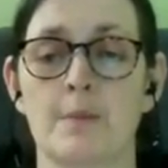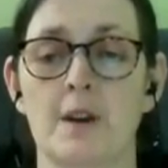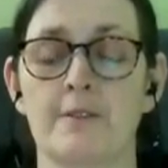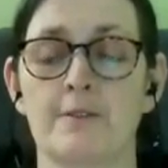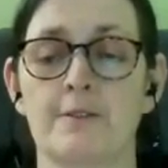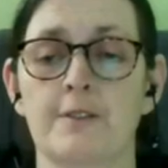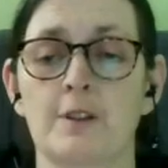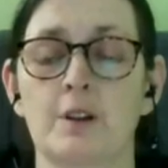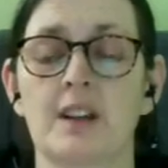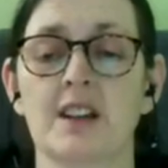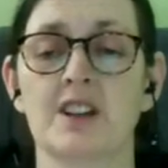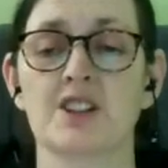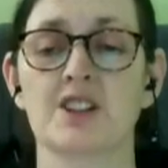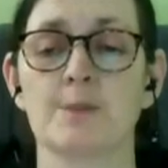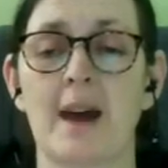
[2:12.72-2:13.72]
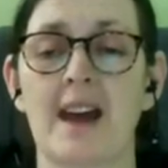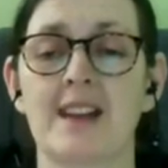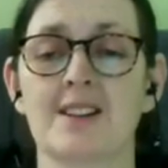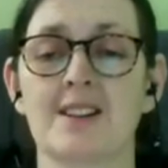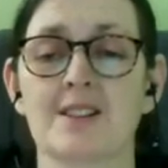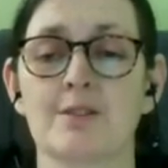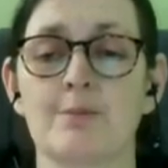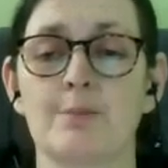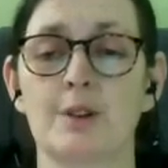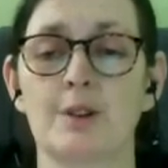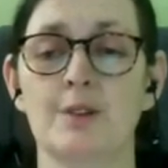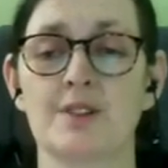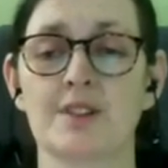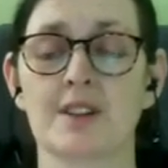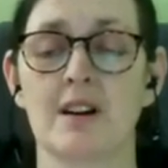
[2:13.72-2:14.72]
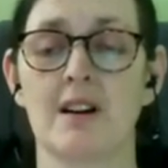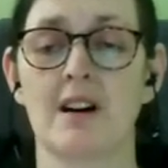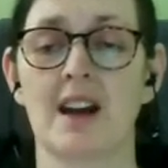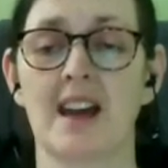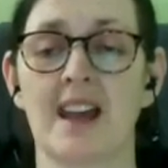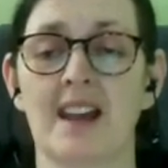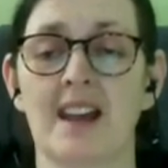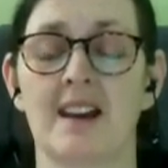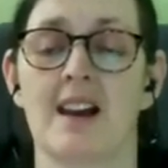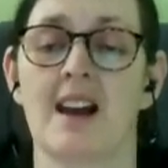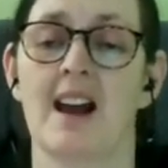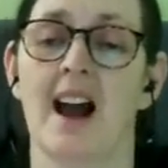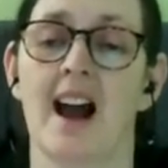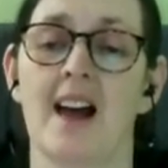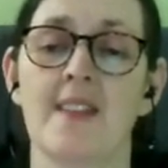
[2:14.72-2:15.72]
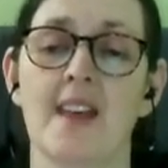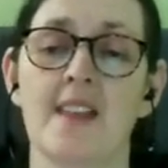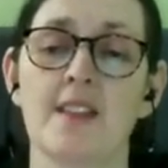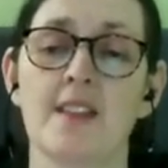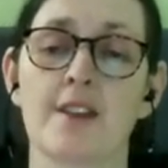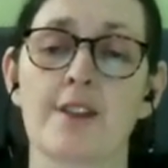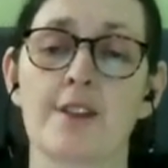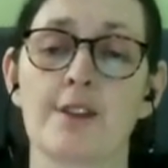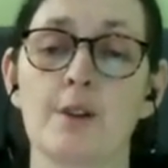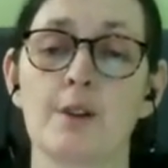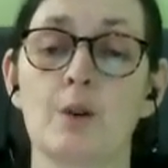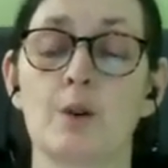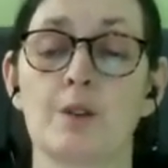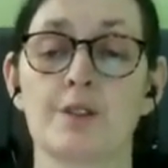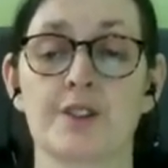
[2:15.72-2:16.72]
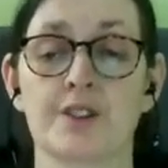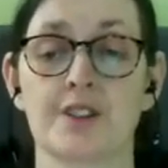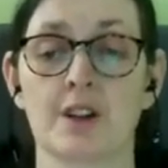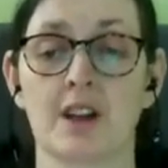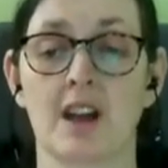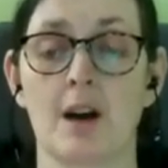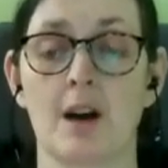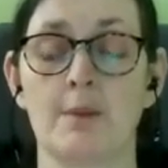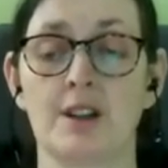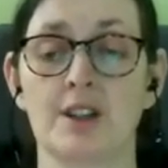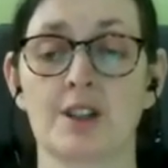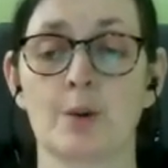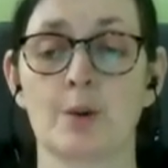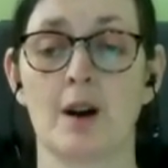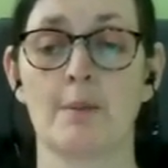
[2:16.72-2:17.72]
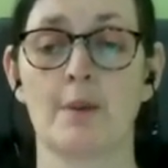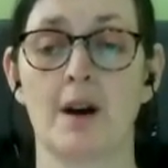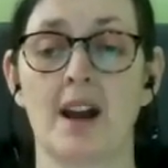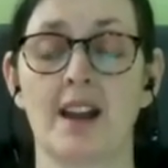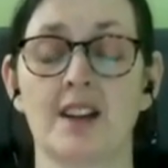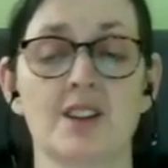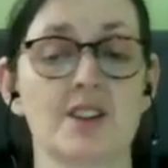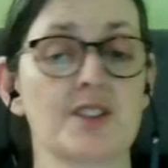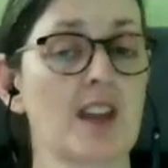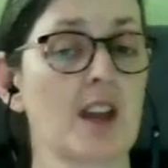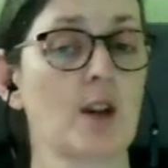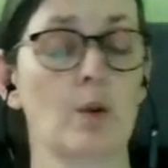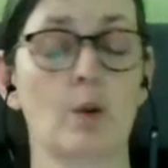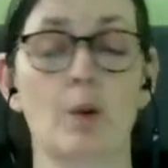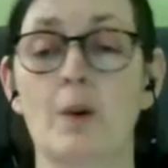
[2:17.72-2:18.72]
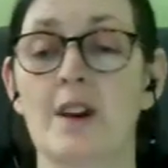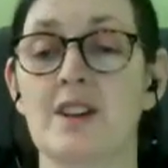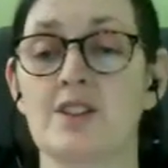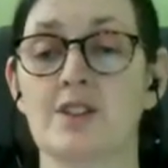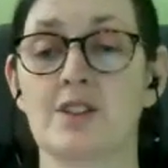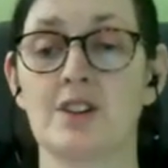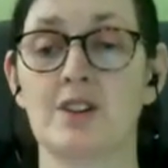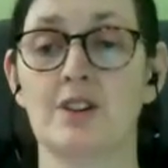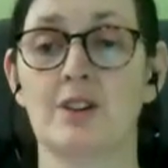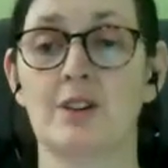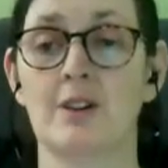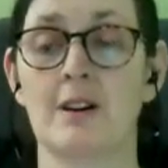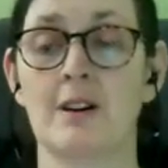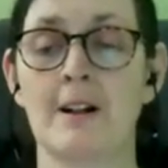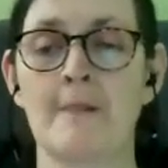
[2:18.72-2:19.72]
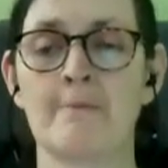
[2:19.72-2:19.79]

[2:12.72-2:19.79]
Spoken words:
A full expanse of blue sky, and then the thoughts that come into our mind, as they always do,